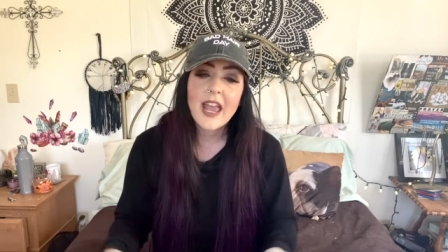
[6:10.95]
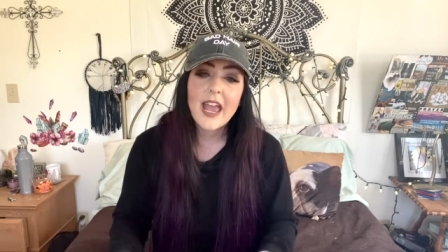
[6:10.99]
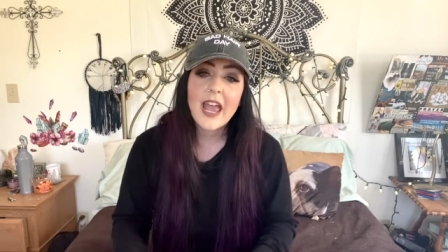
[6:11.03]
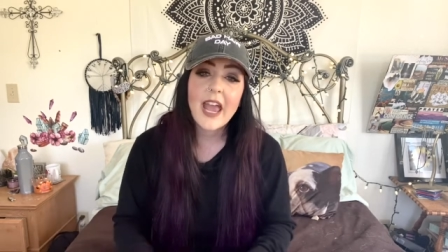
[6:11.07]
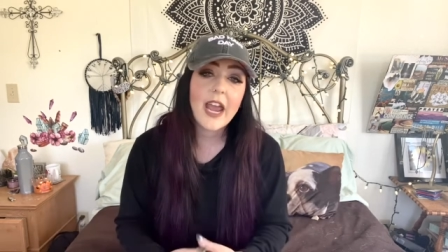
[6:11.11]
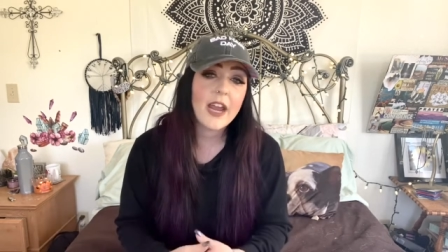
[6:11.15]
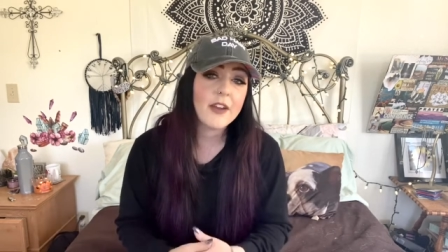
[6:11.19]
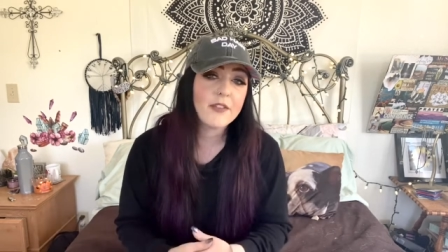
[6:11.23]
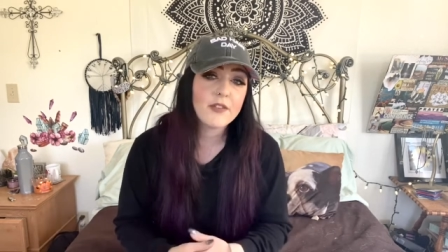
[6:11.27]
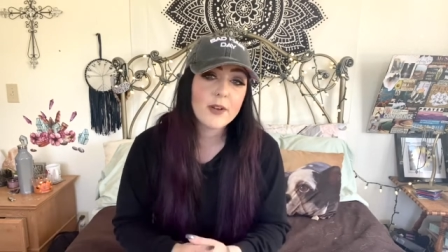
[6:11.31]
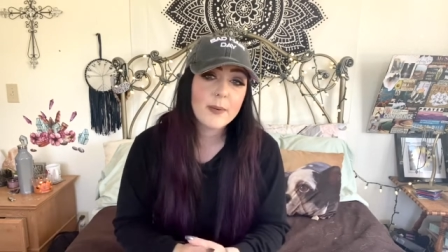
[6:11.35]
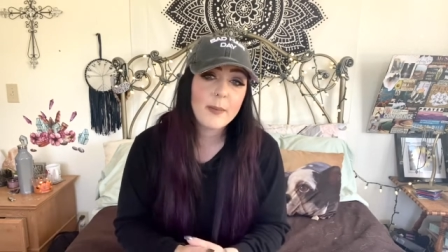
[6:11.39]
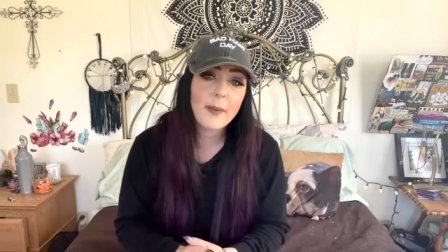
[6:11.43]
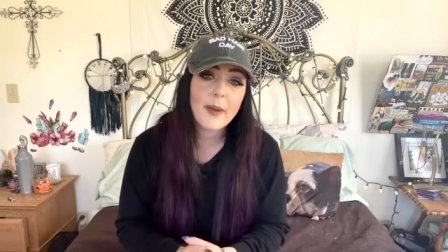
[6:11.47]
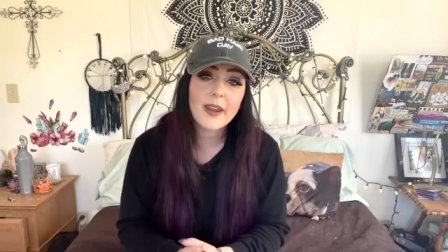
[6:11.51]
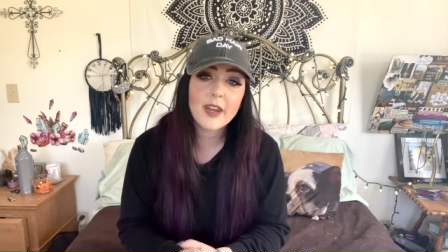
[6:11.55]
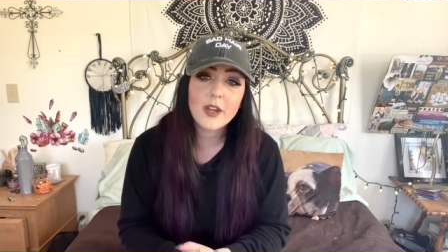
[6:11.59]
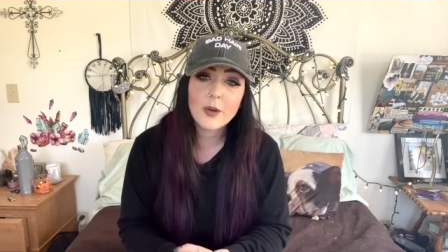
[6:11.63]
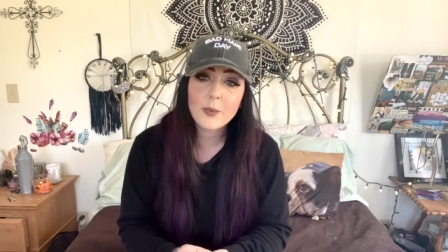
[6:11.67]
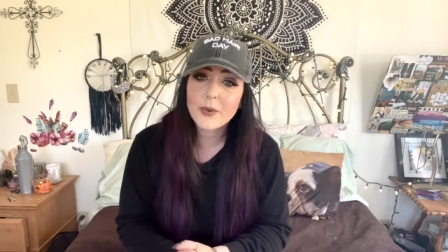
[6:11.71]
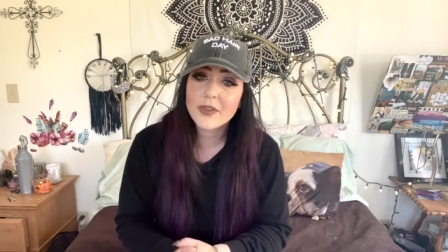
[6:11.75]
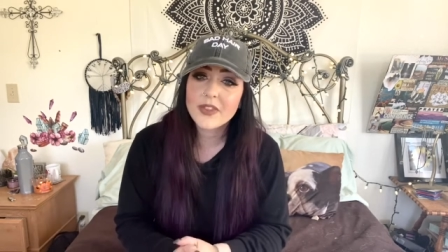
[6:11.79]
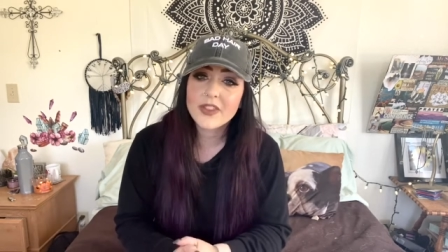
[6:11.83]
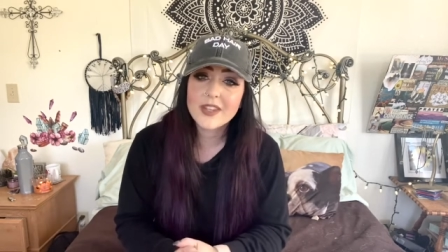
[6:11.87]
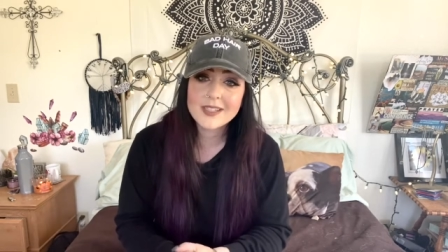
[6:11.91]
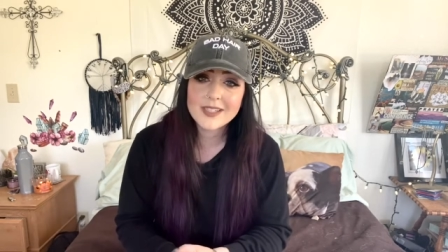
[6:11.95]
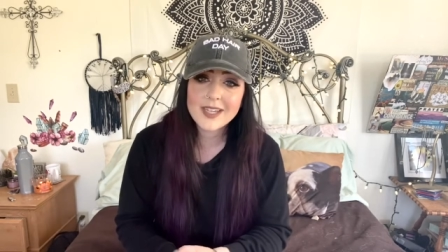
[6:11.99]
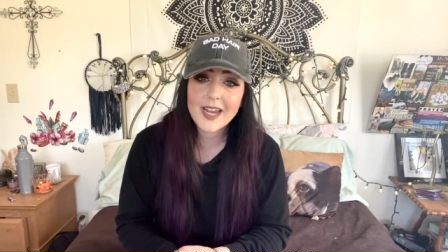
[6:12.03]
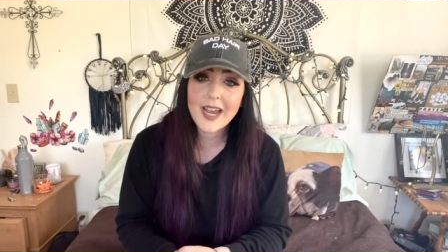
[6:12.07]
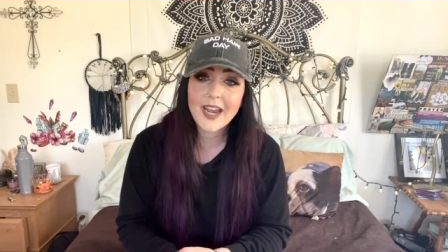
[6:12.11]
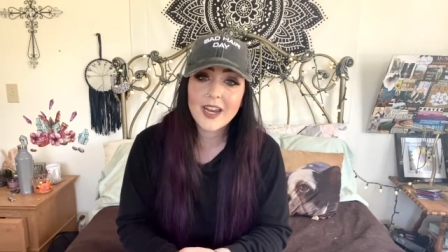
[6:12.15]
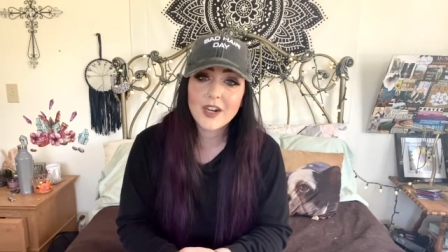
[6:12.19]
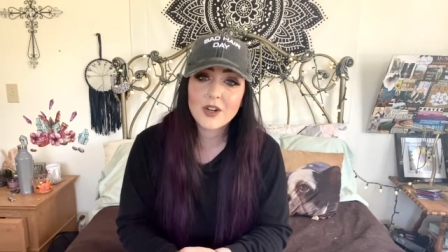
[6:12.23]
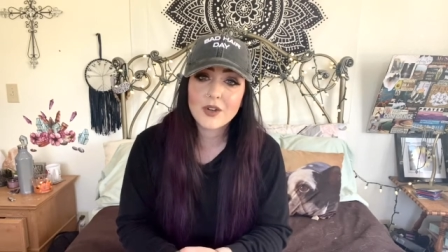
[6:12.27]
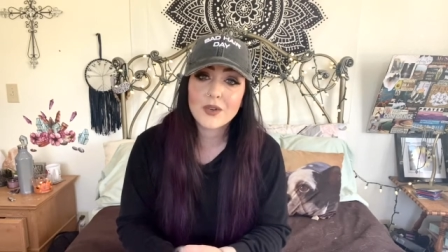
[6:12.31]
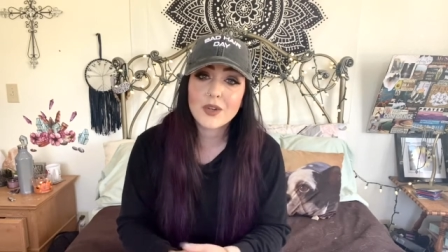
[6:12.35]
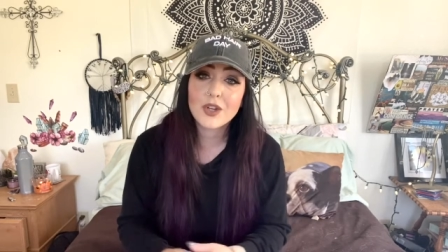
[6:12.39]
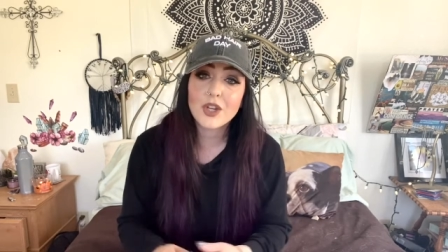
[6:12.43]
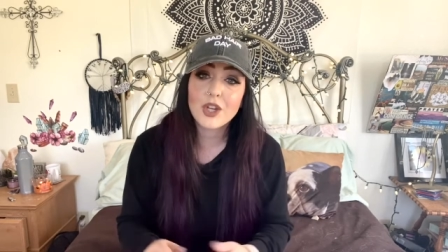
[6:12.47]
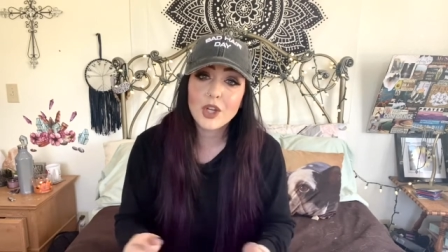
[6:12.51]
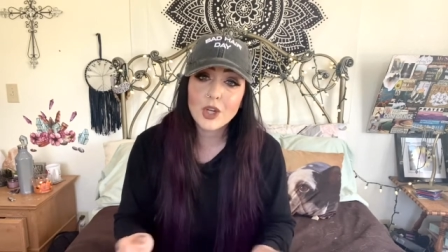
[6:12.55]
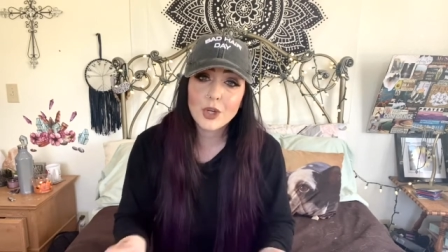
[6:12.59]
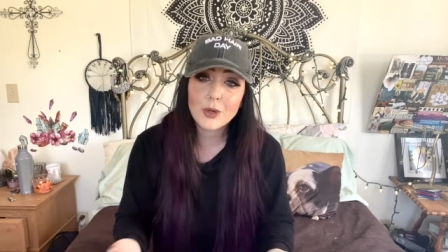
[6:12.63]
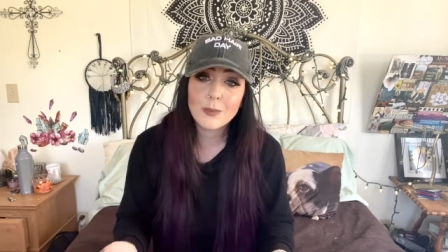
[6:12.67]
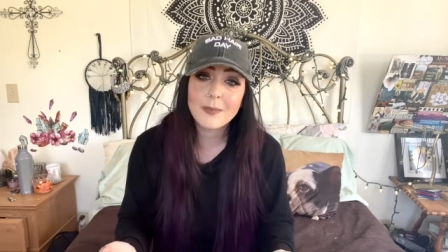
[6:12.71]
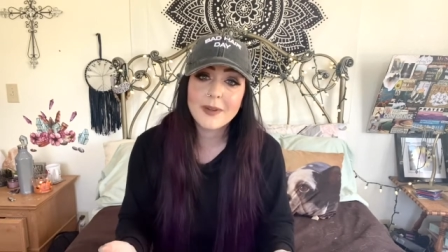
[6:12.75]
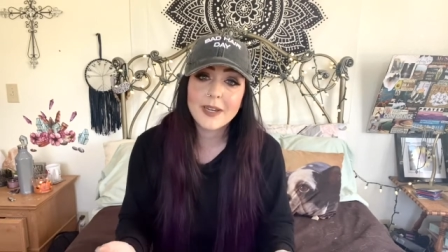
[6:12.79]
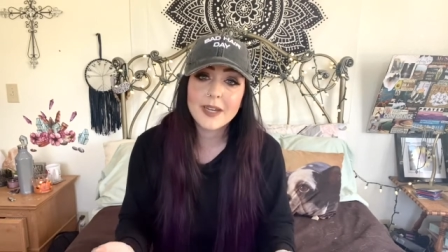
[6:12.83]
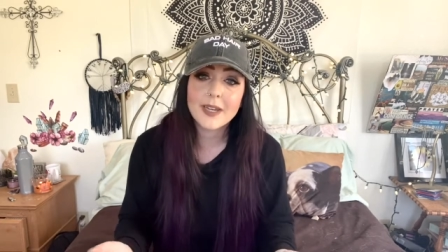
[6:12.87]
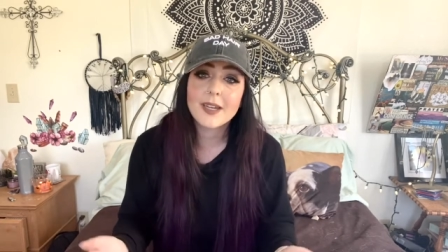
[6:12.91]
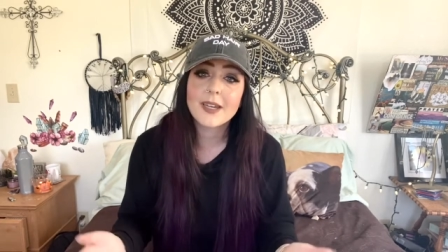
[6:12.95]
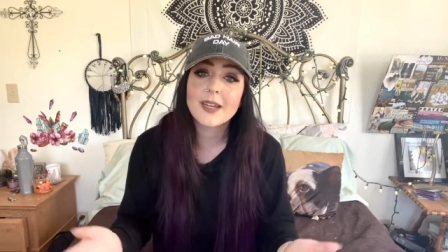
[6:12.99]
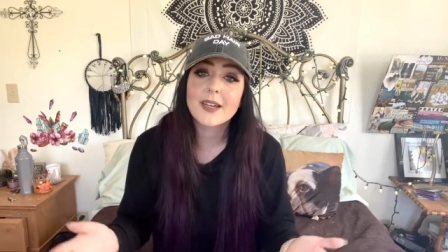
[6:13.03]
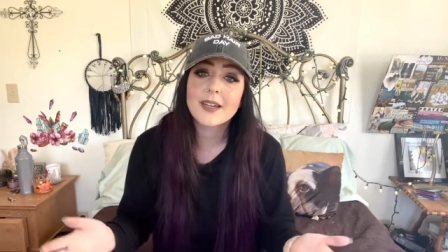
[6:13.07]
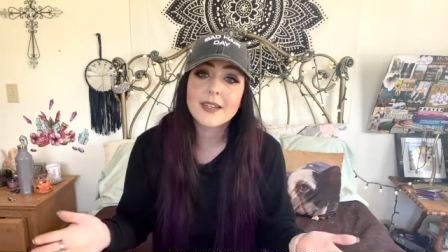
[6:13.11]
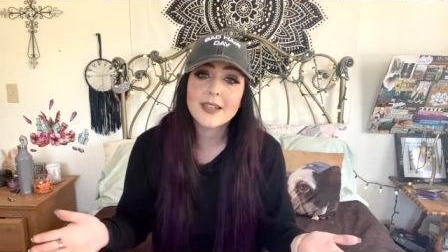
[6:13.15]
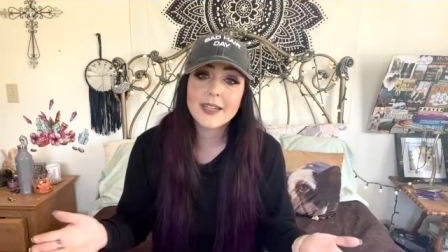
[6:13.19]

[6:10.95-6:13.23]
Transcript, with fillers: Everybody with the title human